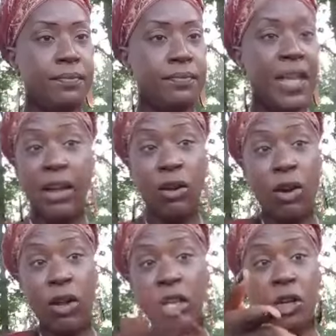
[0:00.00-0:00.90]
They ain't gonna
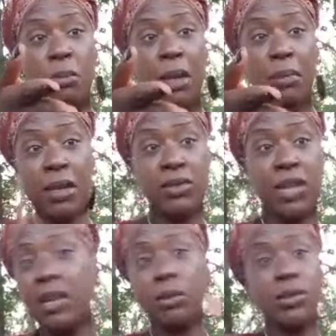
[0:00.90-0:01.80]
call it your baby because they
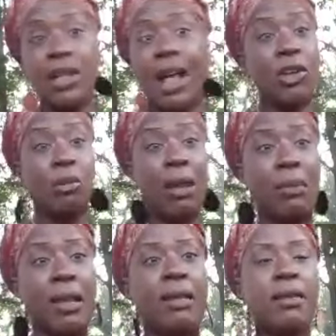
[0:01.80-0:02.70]
know it's not your
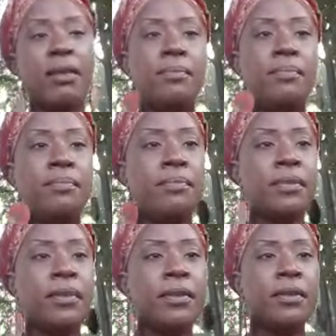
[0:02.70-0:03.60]
baby.
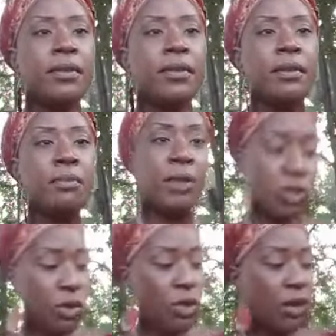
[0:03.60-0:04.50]
Because
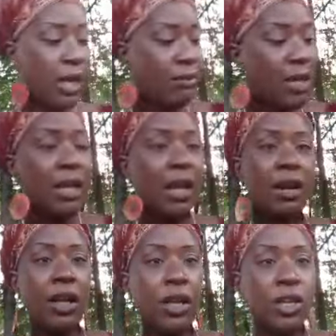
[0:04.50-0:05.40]
when you came in there,
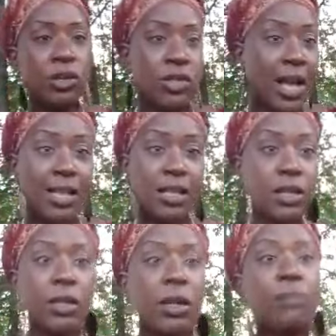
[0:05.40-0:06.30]
you signed under the
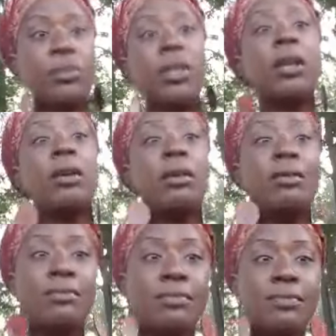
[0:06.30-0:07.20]
nom de guerre.
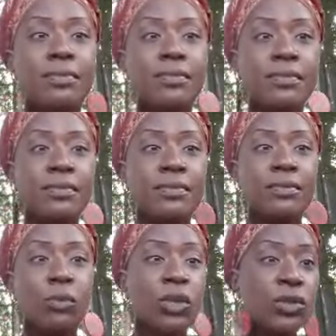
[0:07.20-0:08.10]

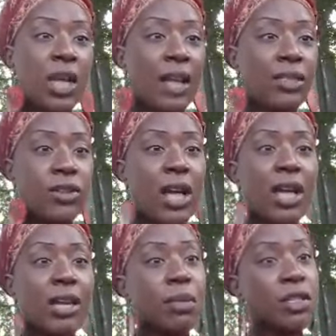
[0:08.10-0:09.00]
When you signed their
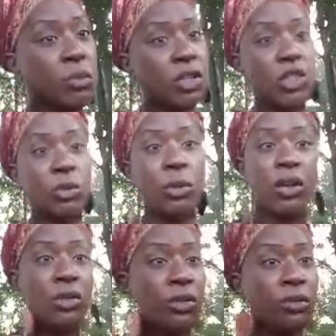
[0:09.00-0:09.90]
documents because you were
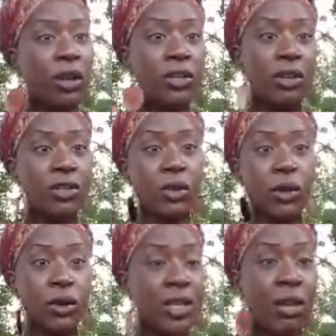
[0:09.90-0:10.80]
under threat duress,
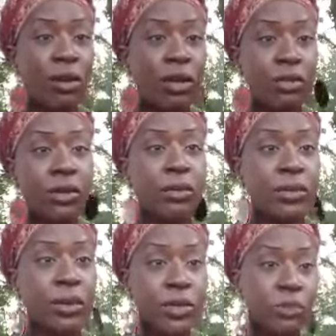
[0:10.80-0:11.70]
coercion, not only threat duress,
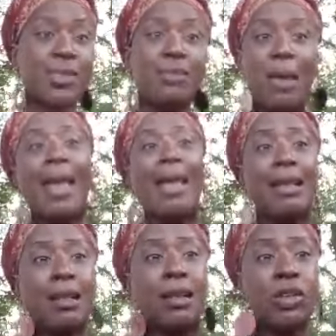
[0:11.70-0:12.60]
coercion, you was in pain.
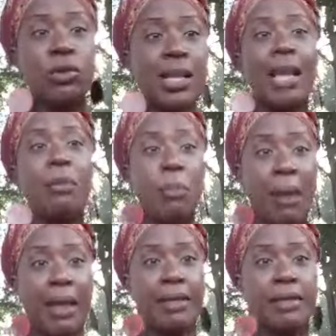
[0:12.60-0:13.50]
You was labor
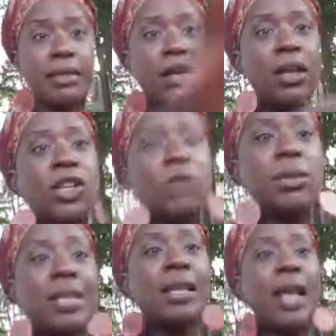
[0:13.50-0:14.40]
pains. You was
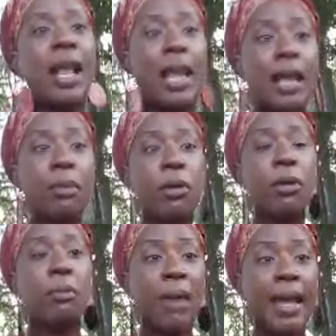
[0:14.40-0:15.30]
in labor
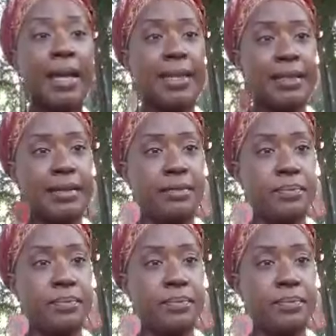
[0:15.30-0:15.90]
pains.